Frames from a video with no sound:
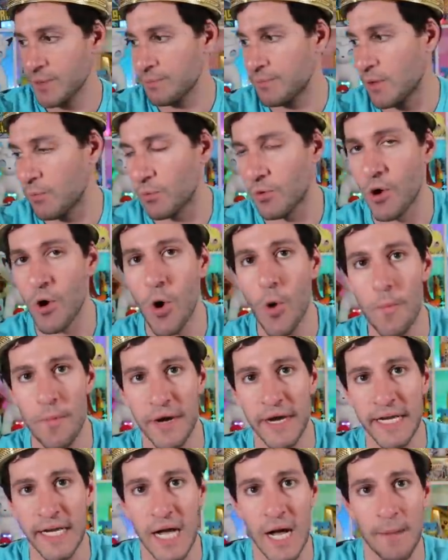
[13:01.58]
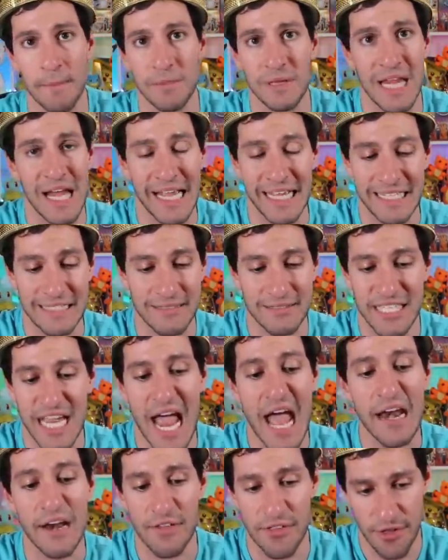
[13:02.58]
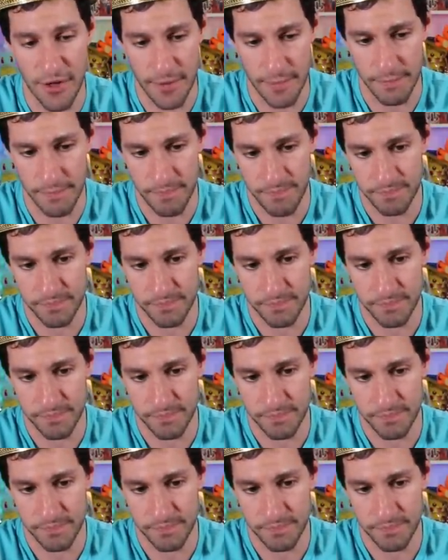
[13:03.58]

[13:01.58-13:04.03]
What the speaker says: but we're opening up like 10 of them.